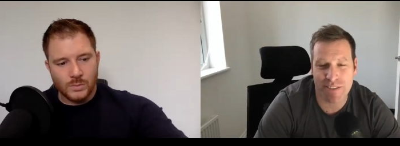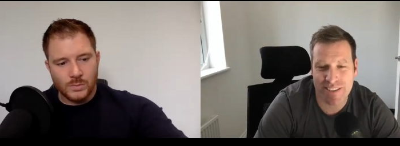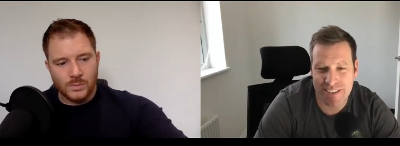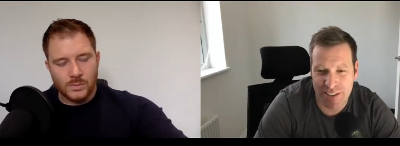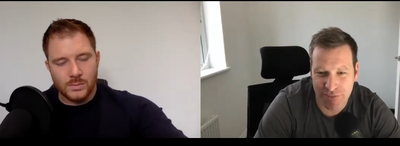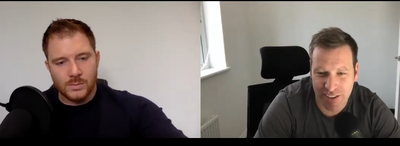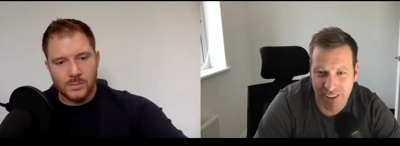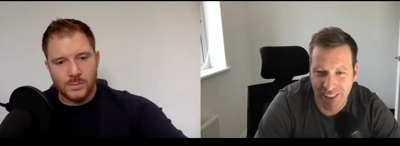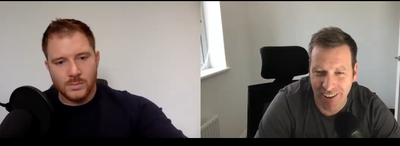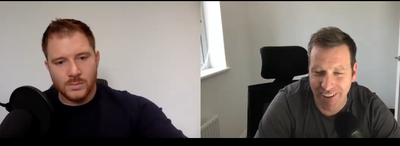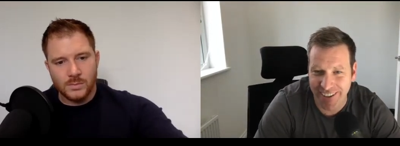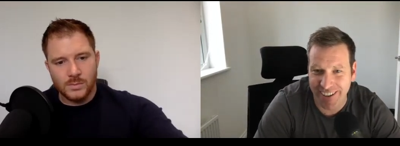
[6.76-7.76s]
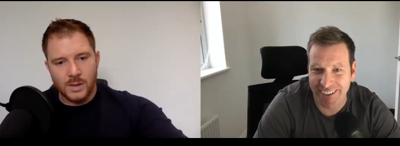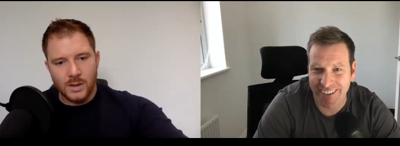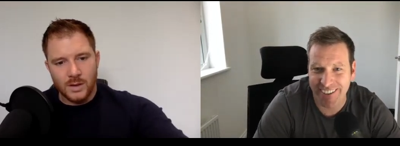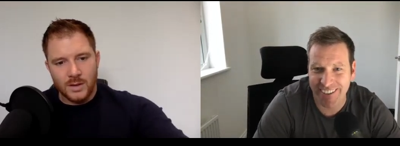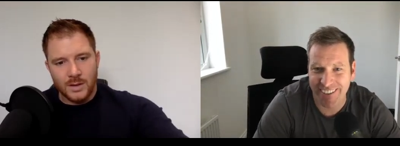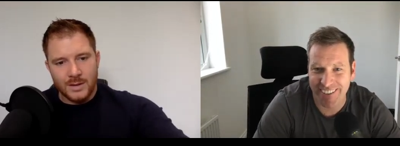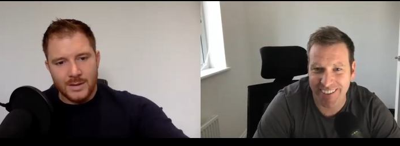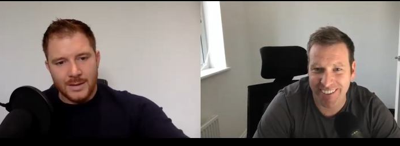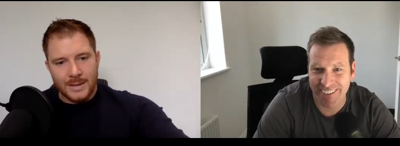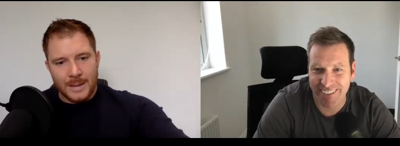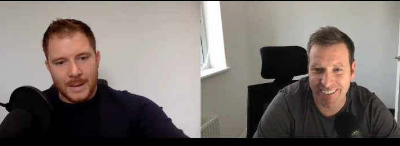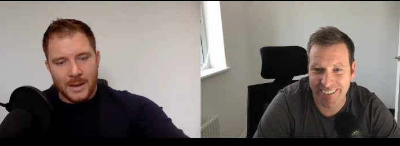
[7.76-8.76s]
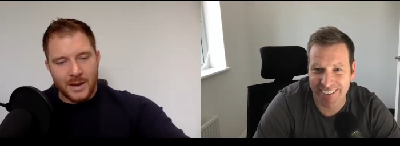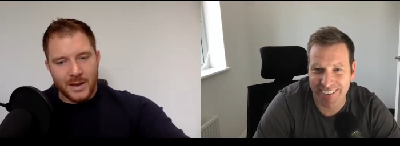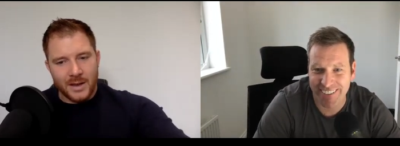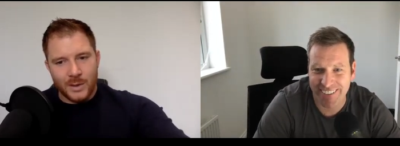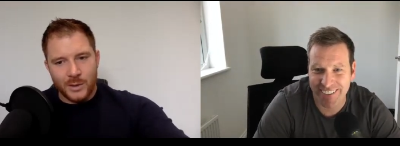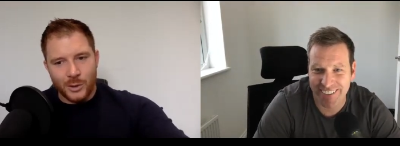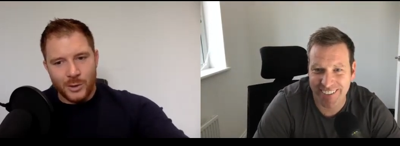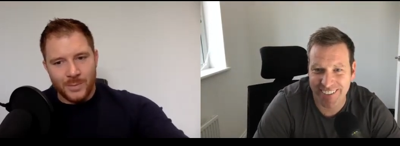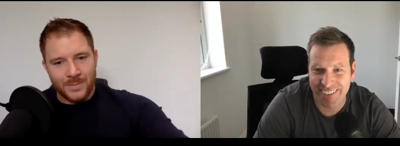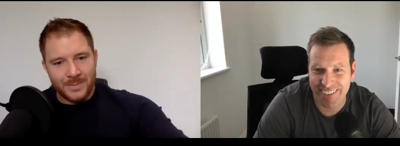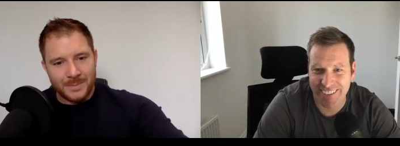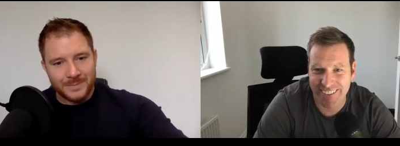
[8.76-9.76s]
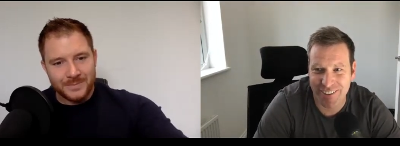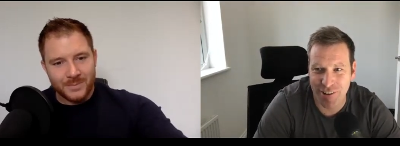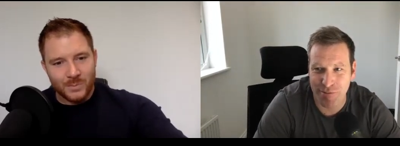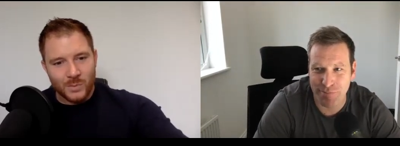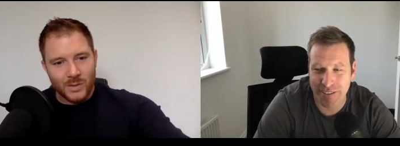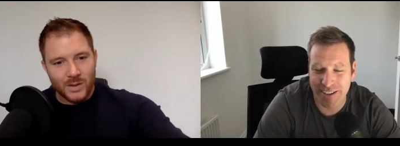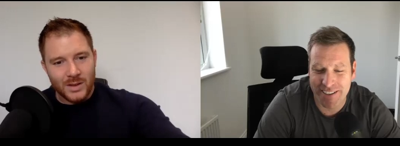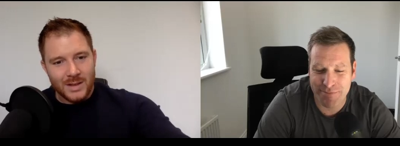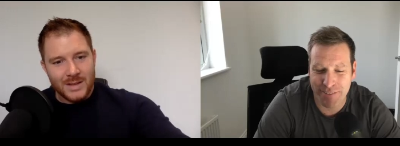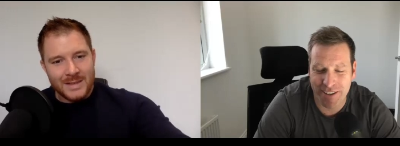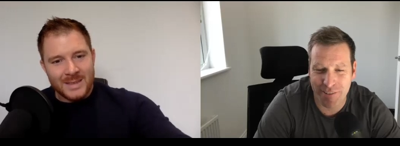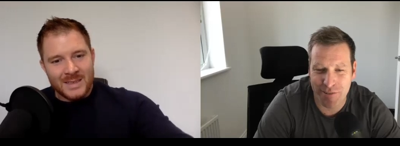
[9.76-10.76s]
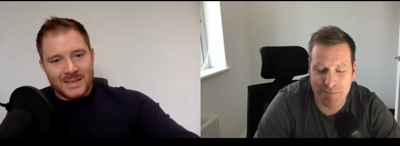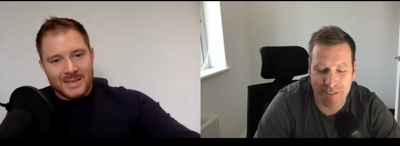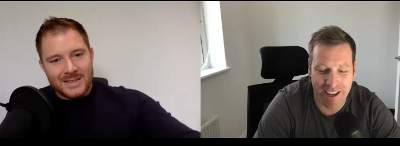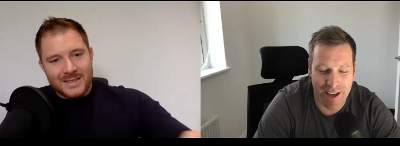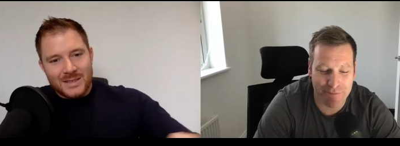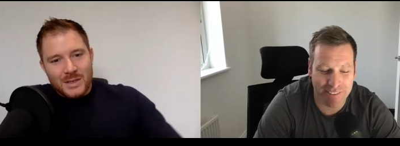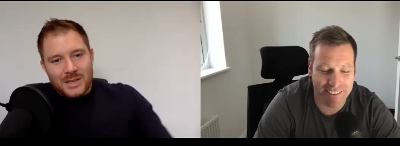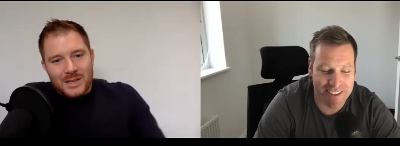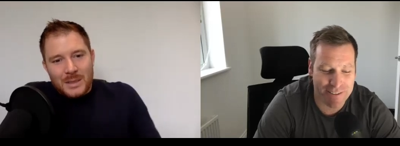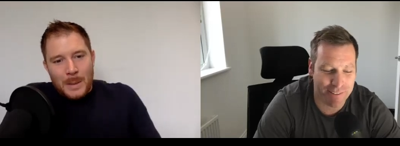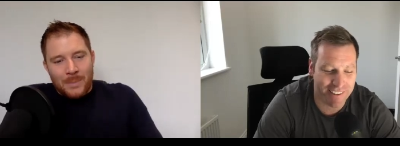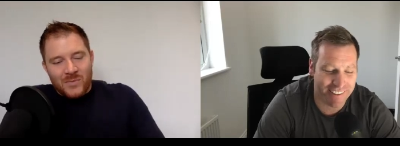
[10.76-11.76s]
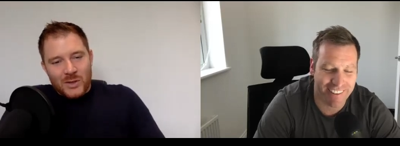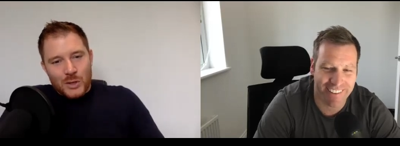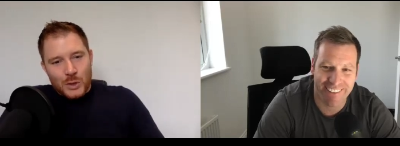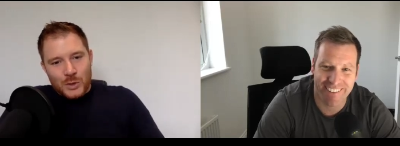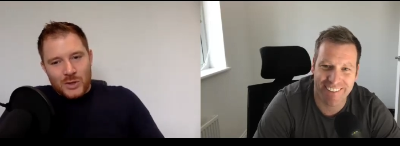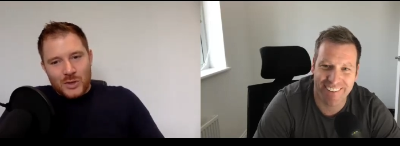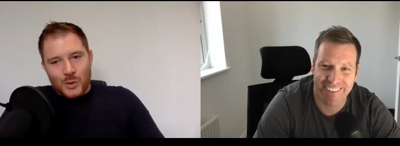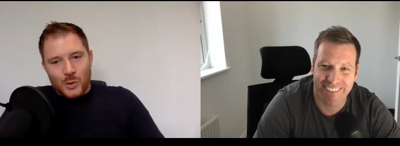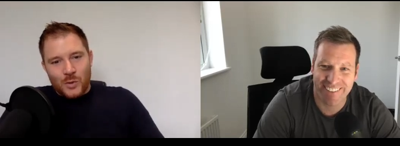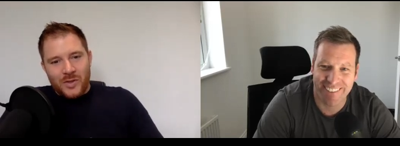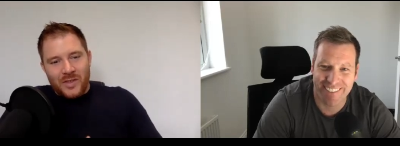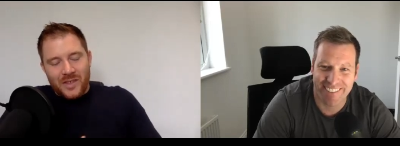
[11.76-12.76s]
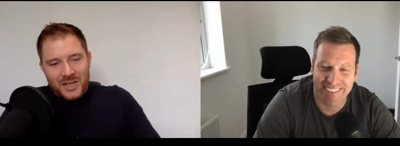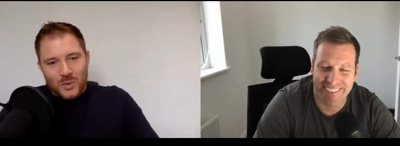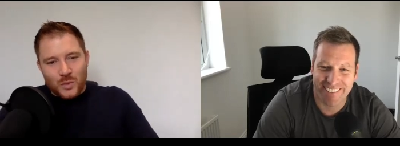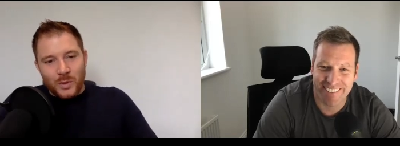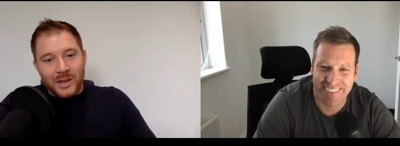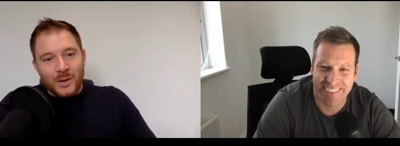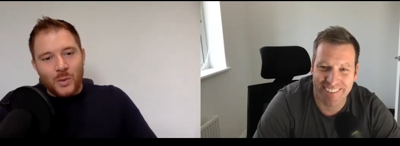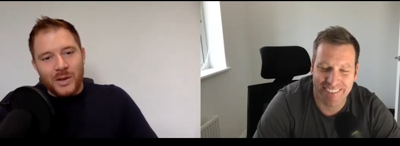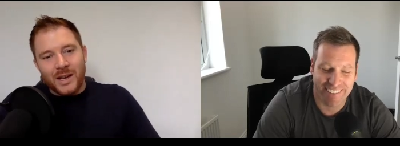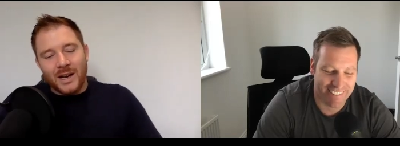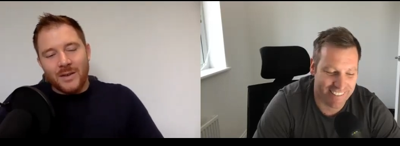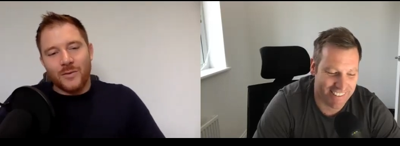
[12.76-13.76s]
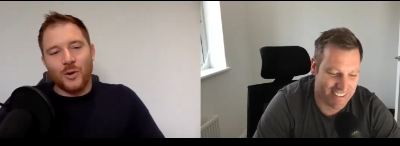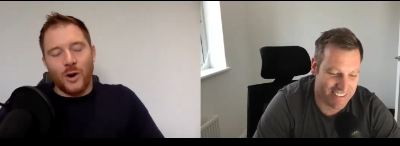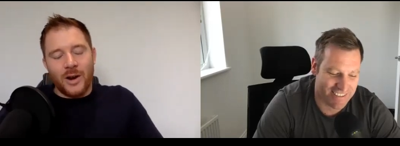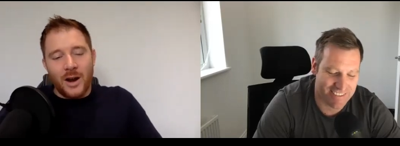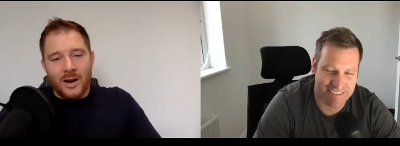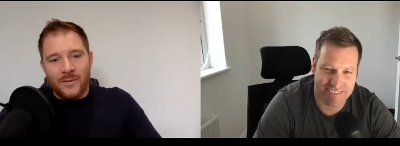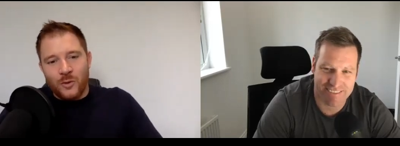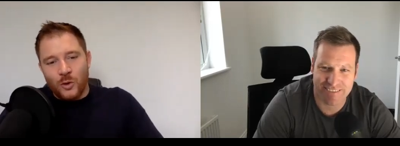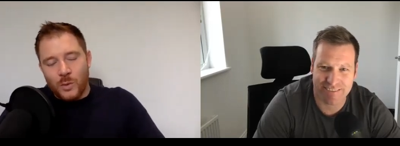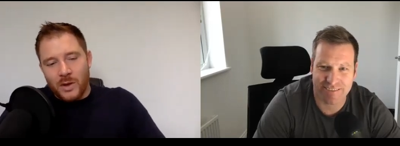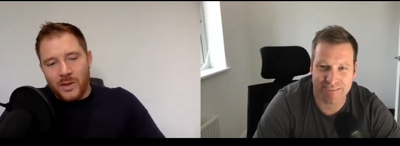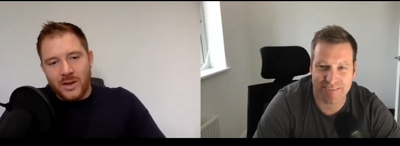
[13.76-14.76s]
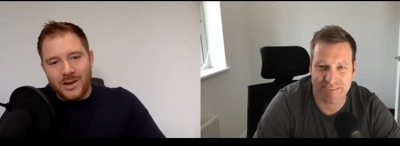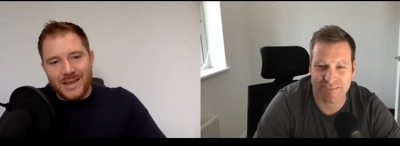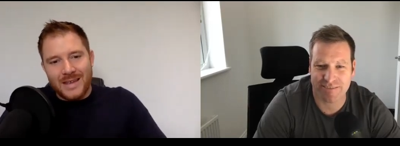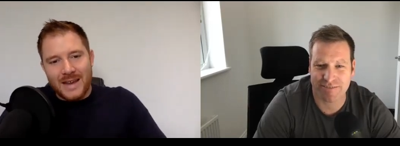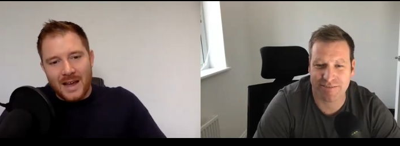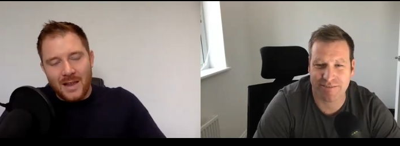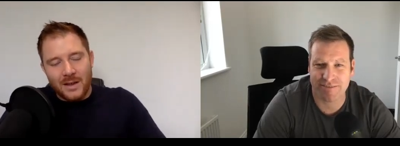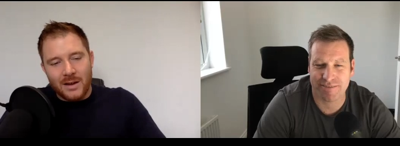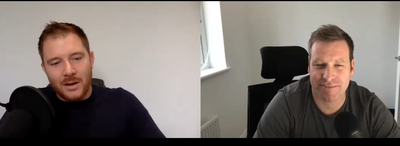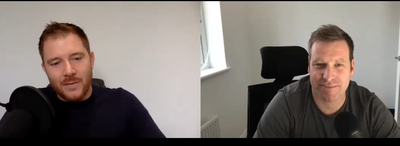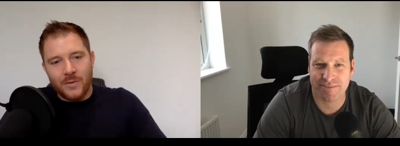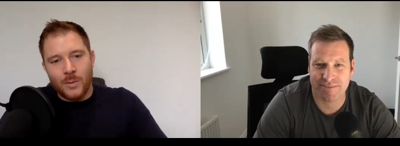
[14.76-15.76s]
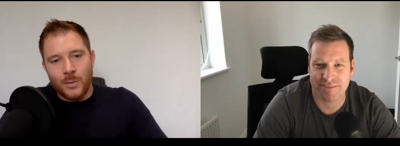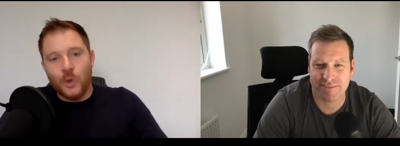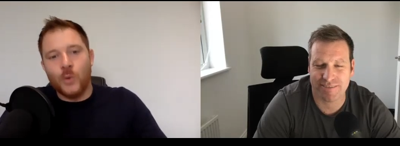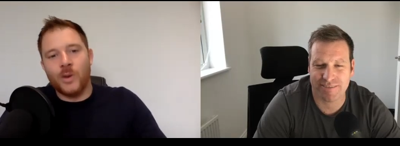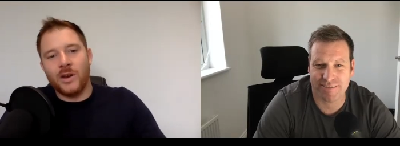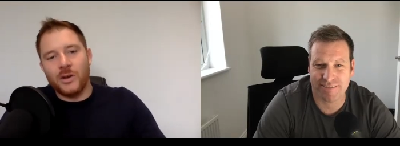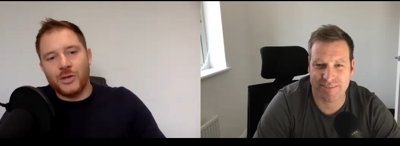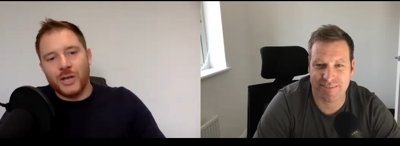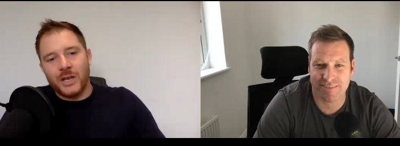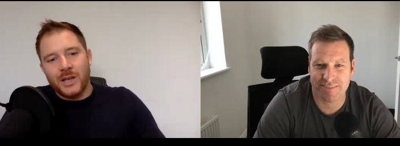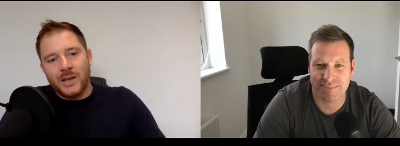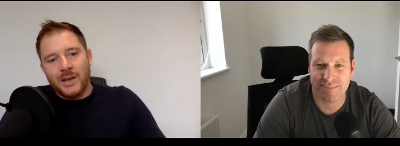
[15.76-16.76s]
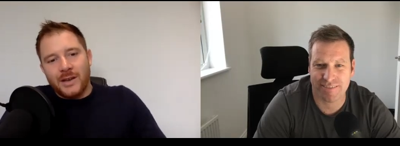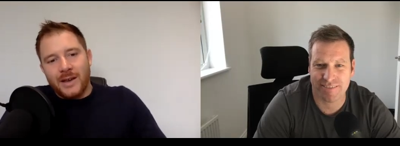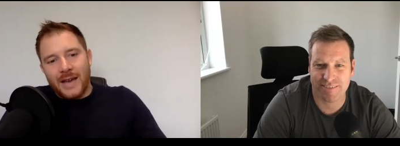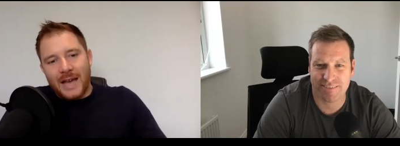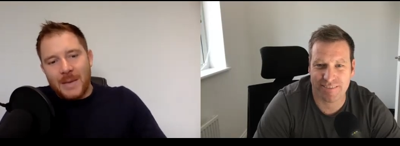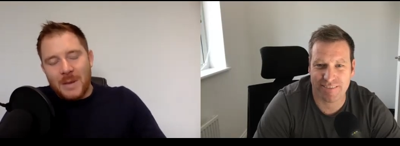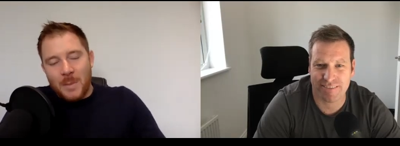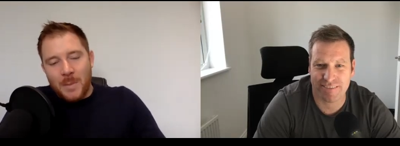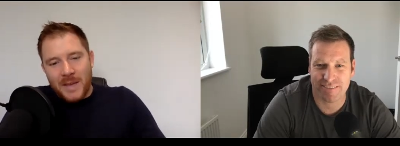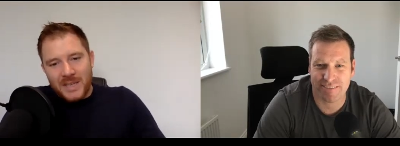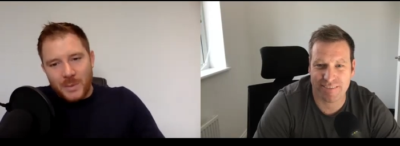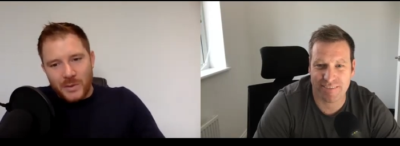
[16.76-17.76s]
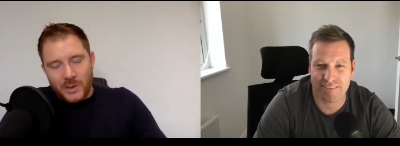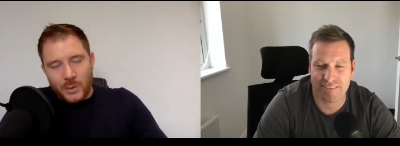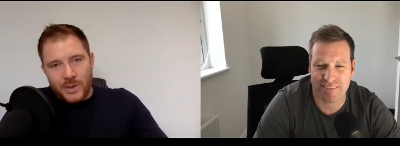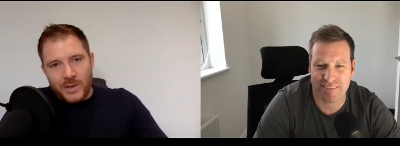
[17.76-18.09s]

Speaker 1: with Steven Clark. Hi, Nick. How you doing? Not bad, mate. What's been happening this week? So
Speaker 2: this week we have got an interview with Craig Gallagher from Quinnergy, um, and basically they're going to